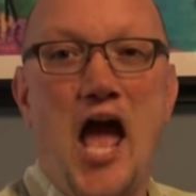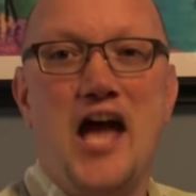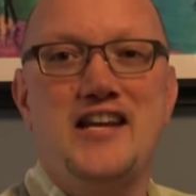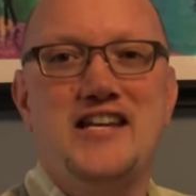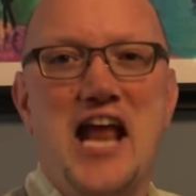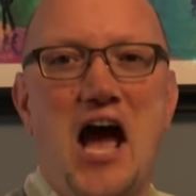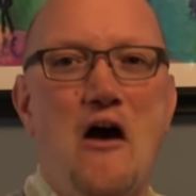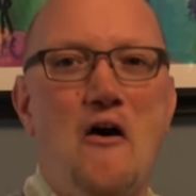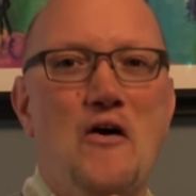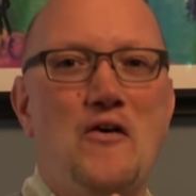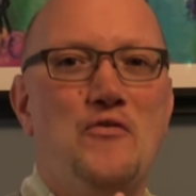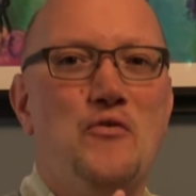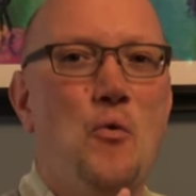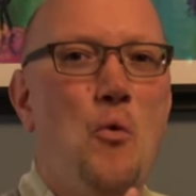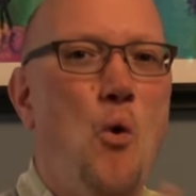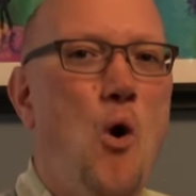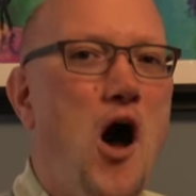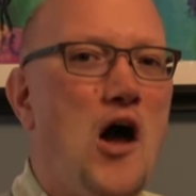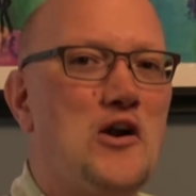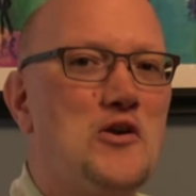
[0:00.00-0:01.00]
Now, if
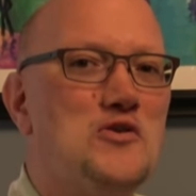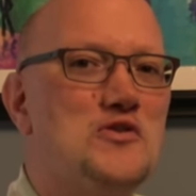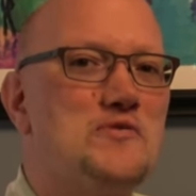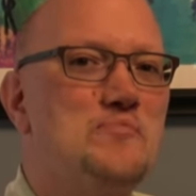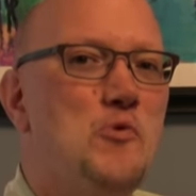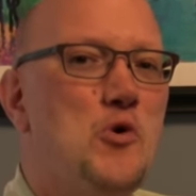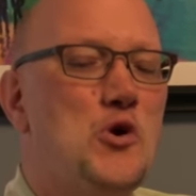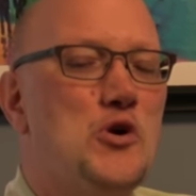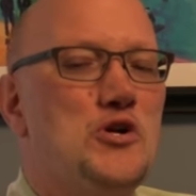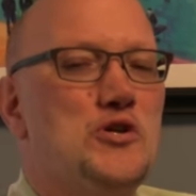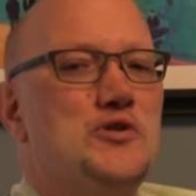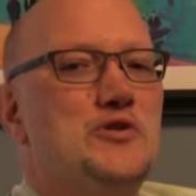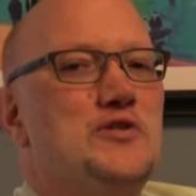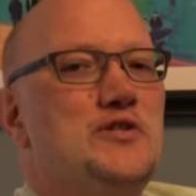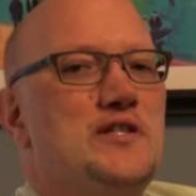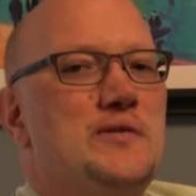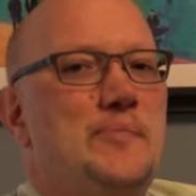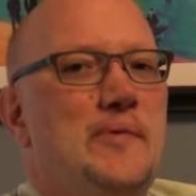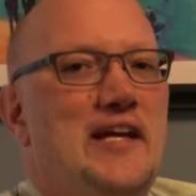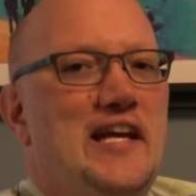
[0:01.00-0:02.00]
water's more your
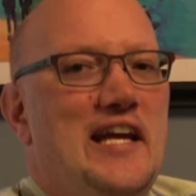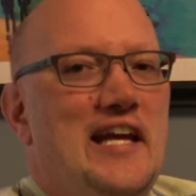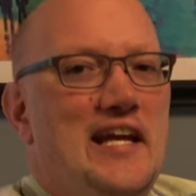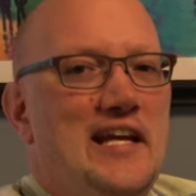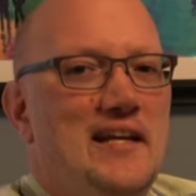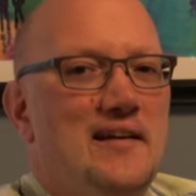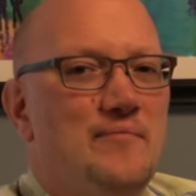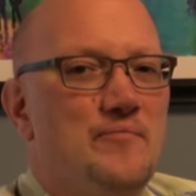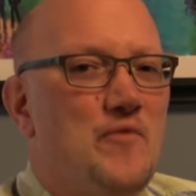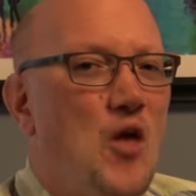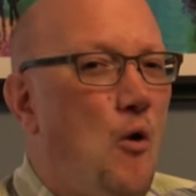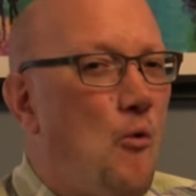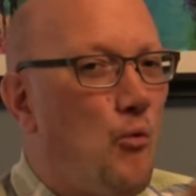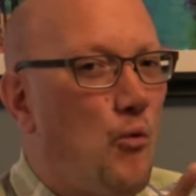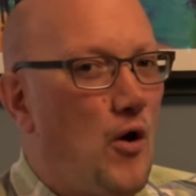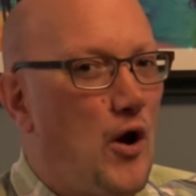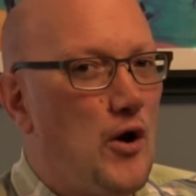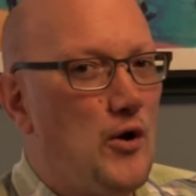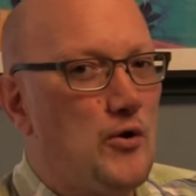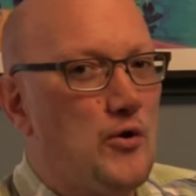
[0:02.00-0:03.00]
speed,
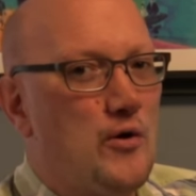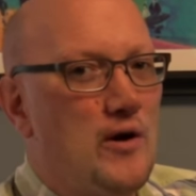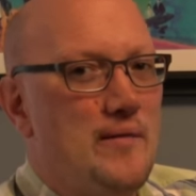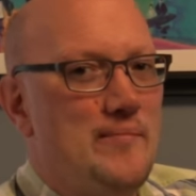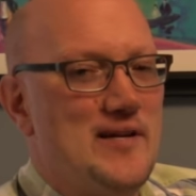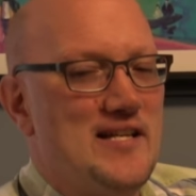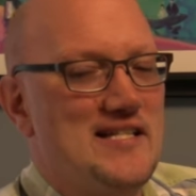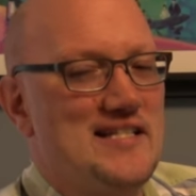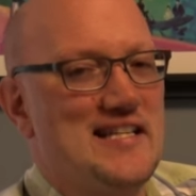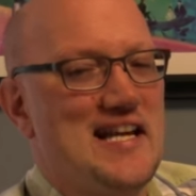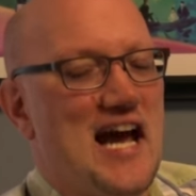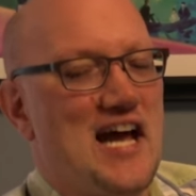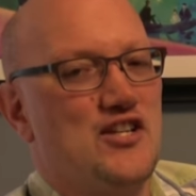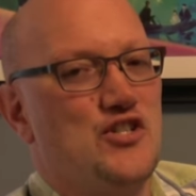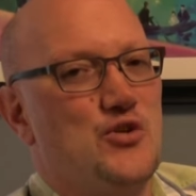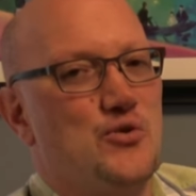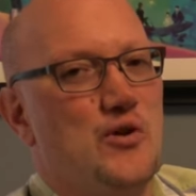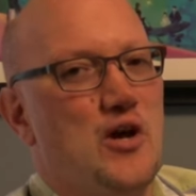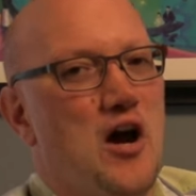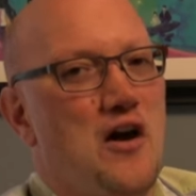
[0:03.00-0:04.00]
Royal Caribbean's got
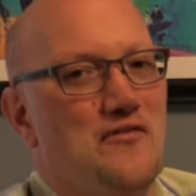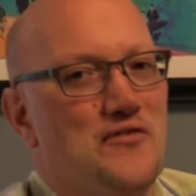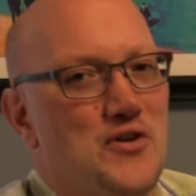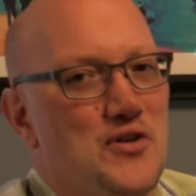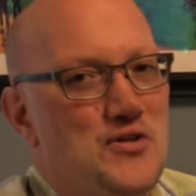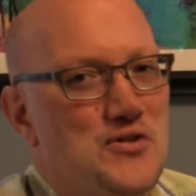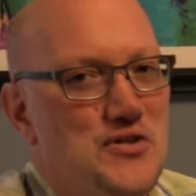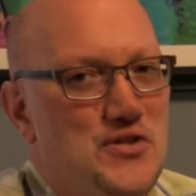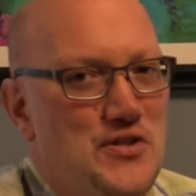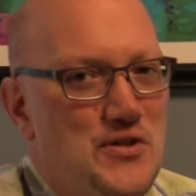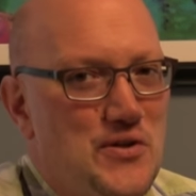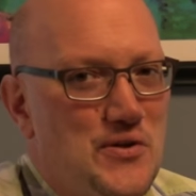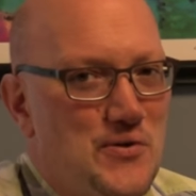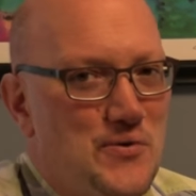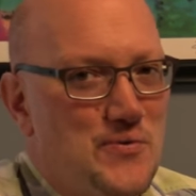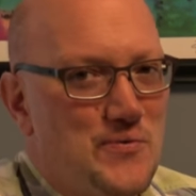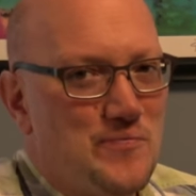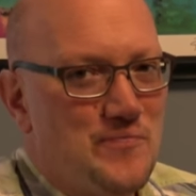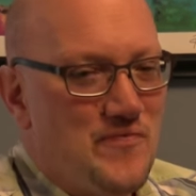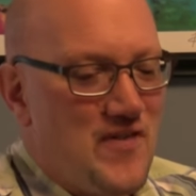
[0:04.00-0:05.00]
you covered
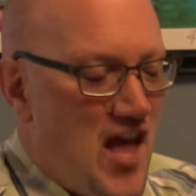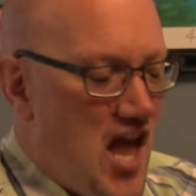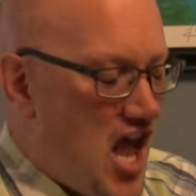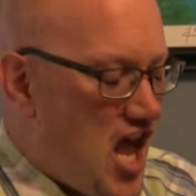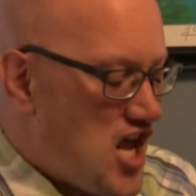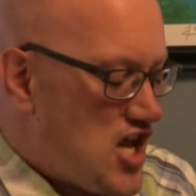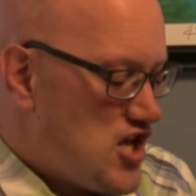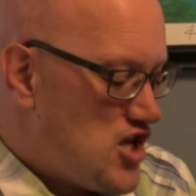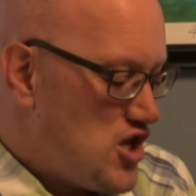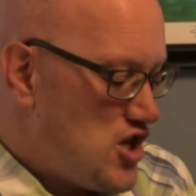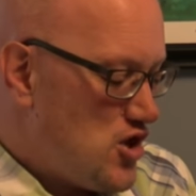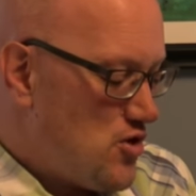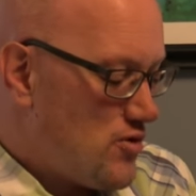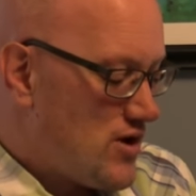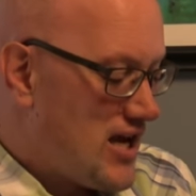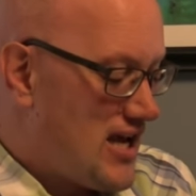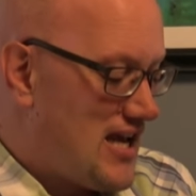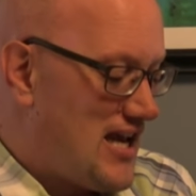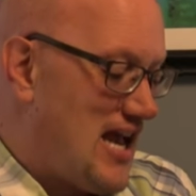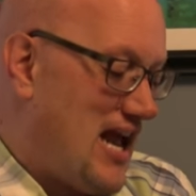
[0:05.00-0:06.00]
too. You
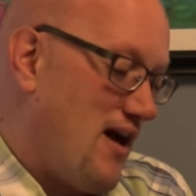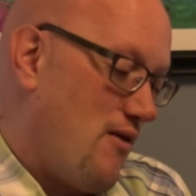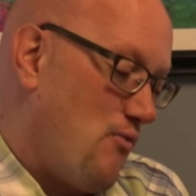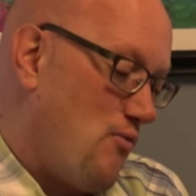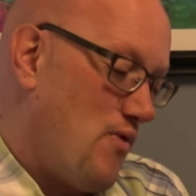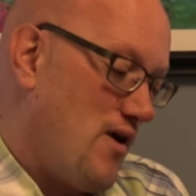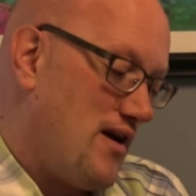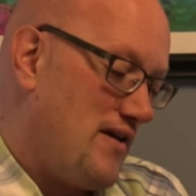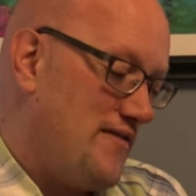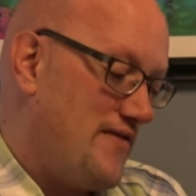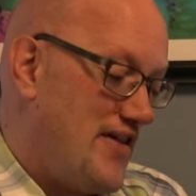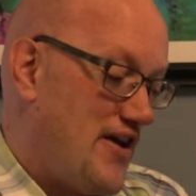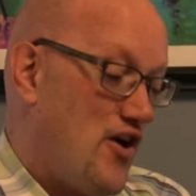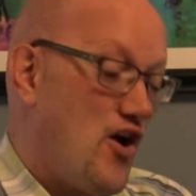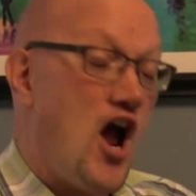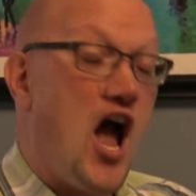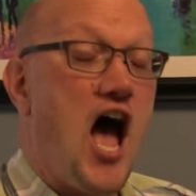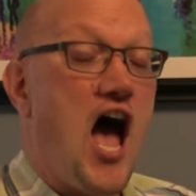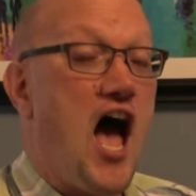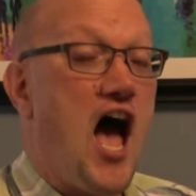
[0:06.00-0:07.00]
can get one of their